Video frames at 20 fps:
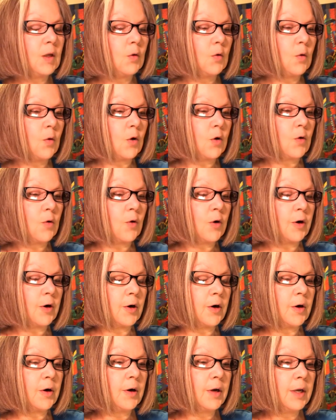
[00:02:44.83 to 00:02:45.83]
or
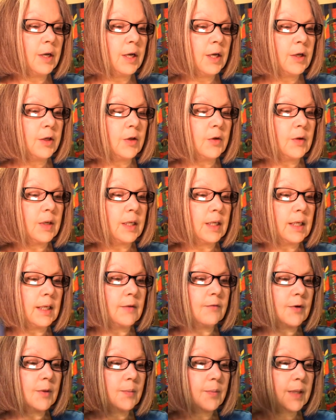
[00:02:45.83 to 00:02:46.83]
corner. You can
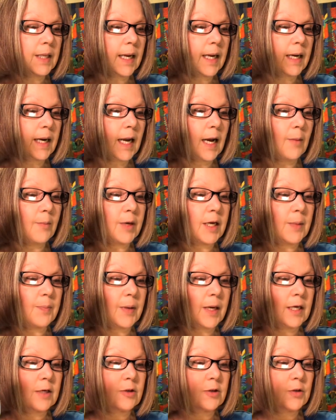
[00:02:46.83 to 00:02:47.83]
even plan how many
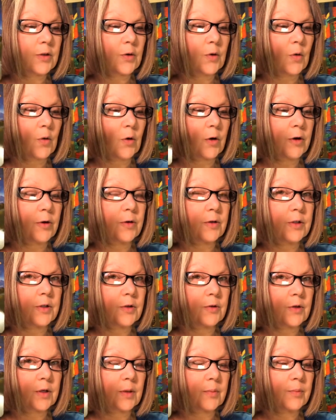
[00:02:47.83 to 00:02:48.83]
pages or corners
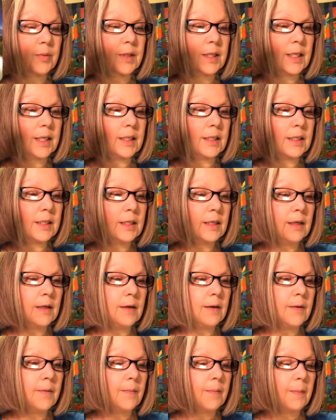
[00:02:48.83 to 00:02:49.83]
you'll complete
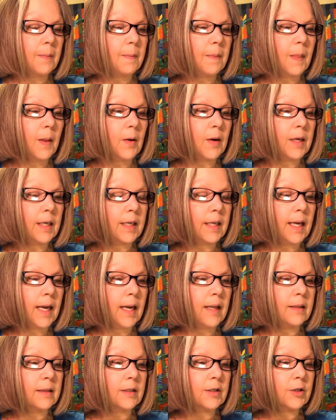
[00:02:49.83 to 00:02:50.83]
on a
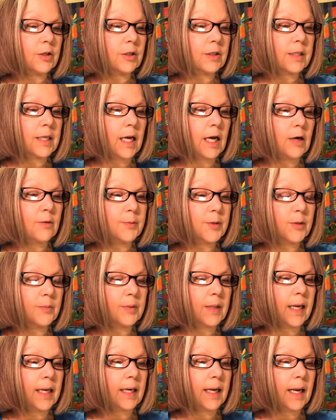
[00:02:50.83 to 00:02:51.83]
calendar to help you
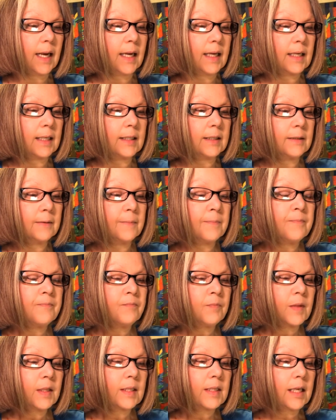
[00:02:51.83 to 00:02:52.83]
plan ahead.
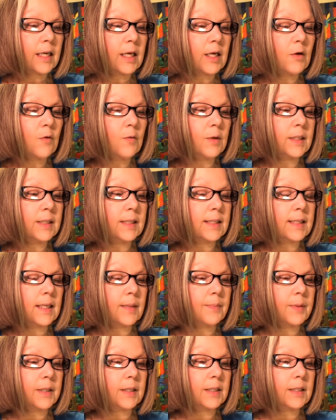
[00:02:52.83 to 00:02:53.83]
Taking one
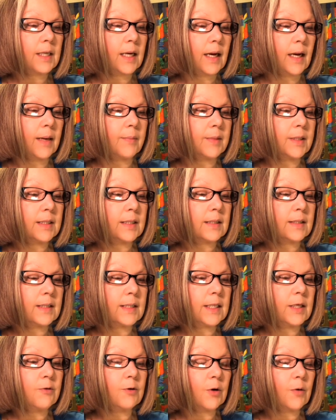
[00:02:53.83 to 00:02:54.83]
step at a time is a
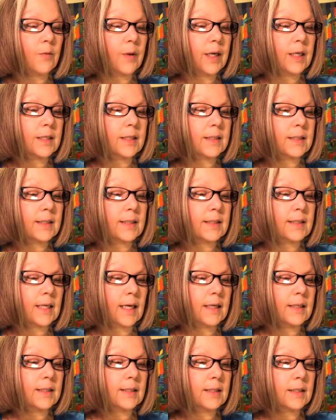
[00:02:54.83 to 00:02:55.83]
secret way to
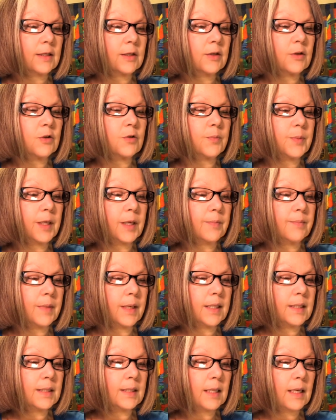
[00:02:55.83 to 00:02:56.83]
success. You'll be
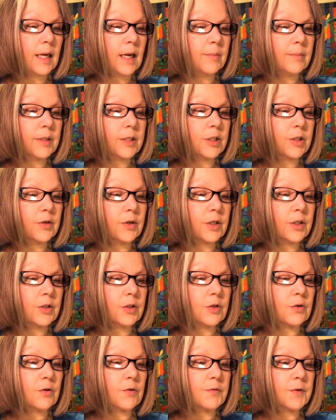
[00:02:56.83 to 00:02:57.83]
amazed at how much you can
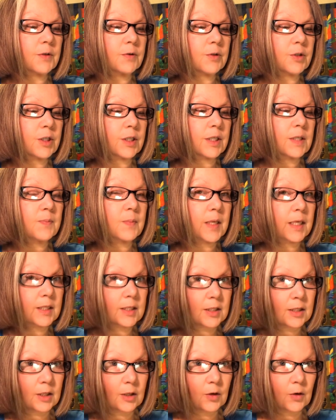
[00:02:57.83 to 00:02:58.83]
do if you'll just make
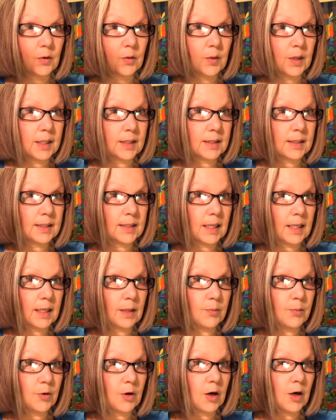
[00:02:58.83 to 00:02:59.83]
slow and
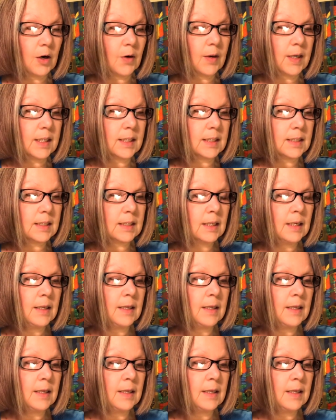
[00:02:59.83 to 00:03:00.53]
steady progress.